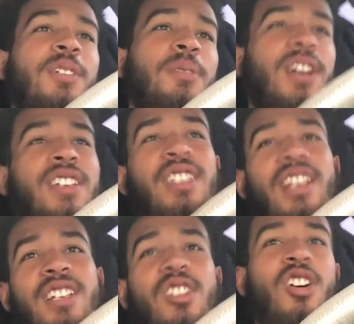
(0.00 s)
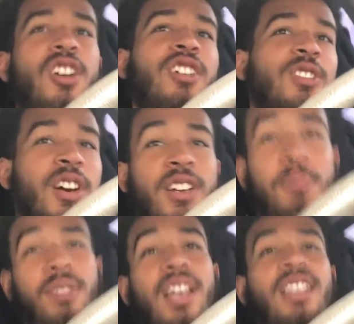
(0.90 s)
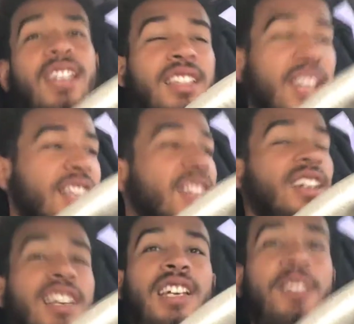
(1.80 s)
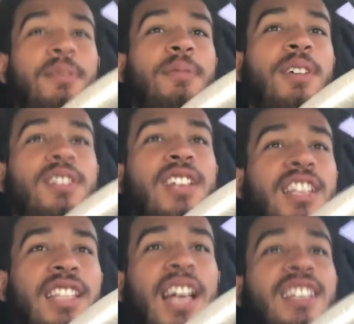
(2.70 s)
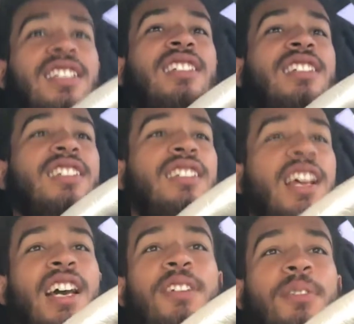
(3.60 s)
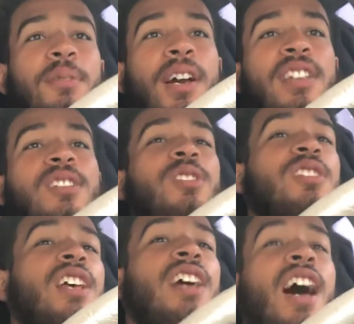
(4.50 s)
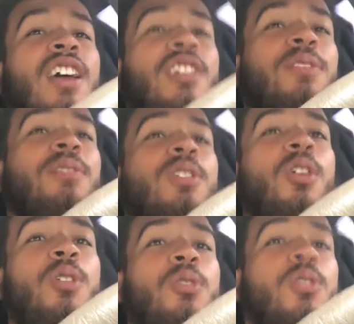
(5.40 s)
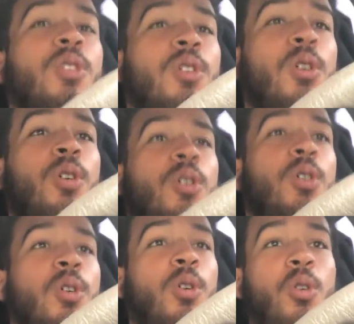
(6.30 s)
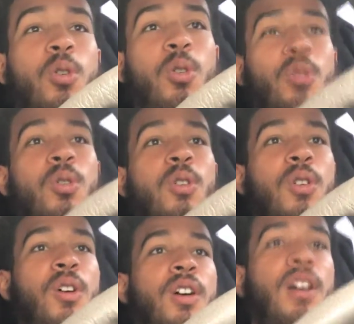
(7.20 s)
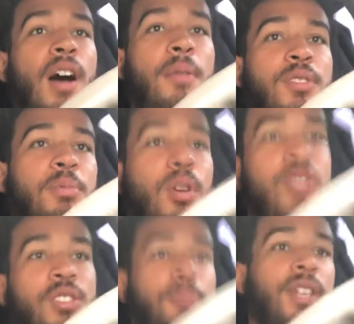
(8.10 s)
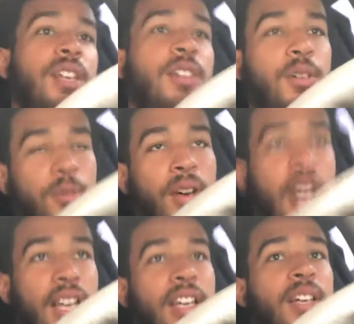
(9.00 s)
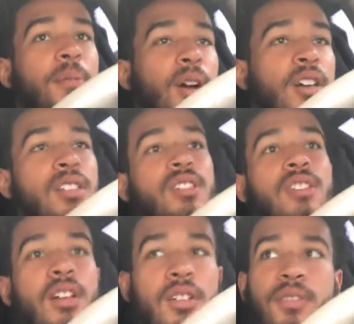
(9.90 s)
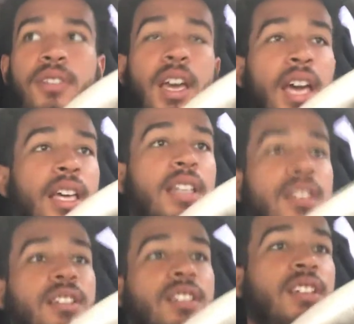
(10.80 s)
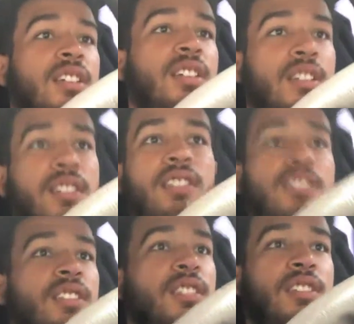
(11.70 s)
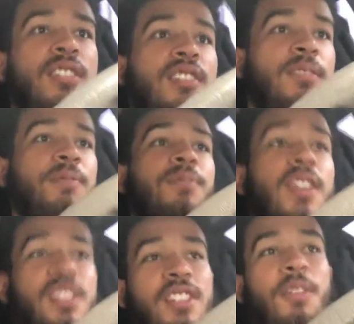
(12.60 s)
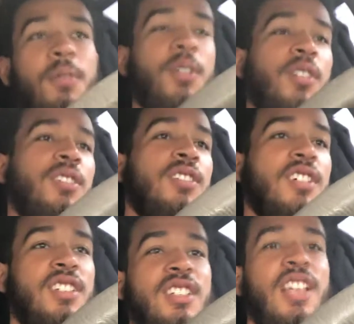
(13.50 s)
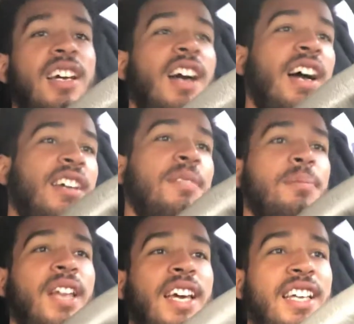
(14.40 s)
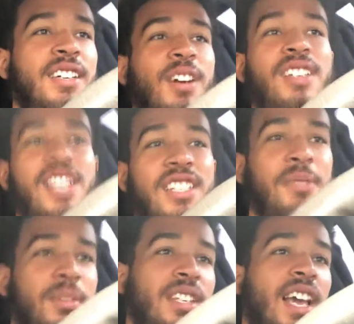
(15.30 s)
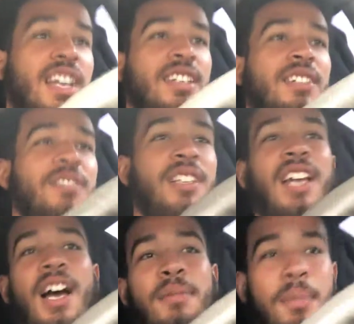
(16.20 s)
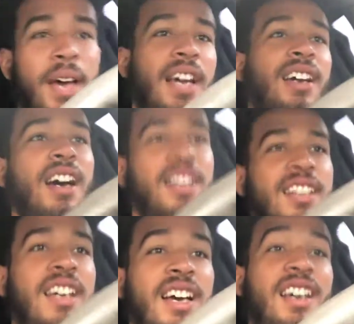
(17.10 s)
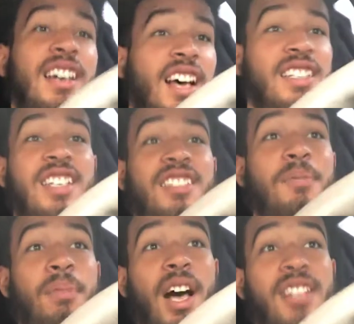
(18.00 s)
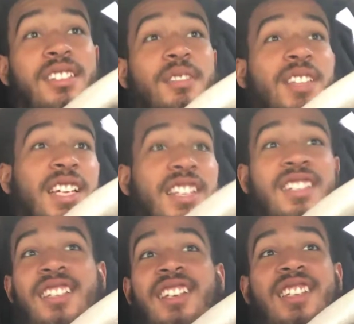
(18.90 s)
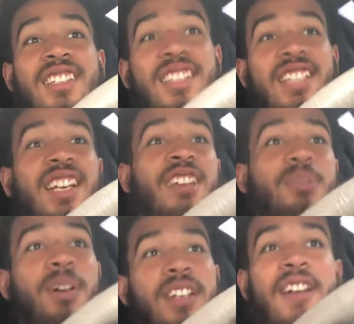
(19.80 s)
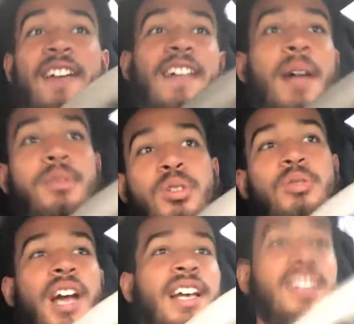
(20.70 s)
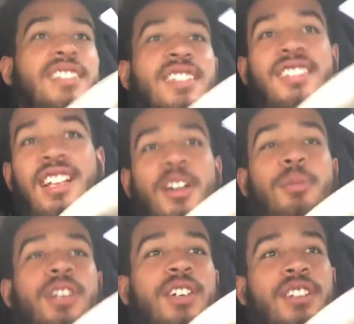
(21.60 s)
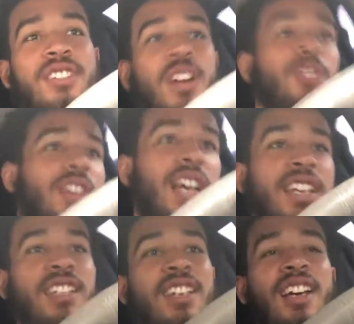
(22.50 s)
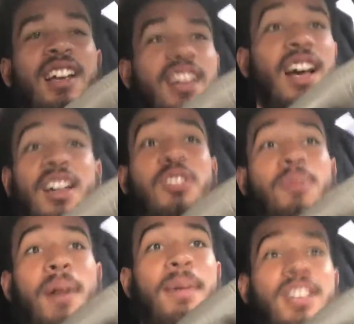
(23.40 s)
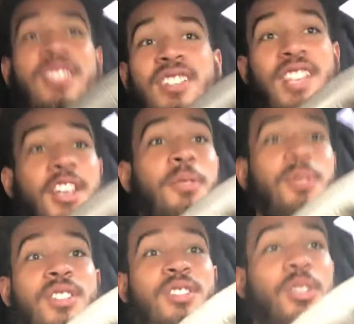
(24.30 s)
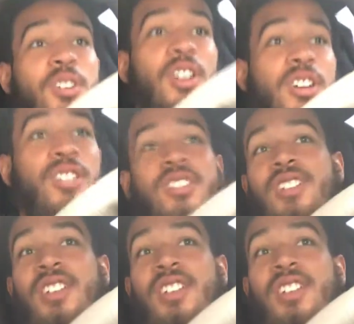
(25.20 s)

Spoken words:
when I say it's hard or I complain like that, it even feels like that's not even right. So it's like, I don't even know who I'm supposed to be, what I am, all this stuff. And it's difficult, because it's like I complain or I say something negative, then I'm the bad guy. I say some positive things, then guess what? I'm too nice. It's not real. It's not organic. I do my best to say what's so-called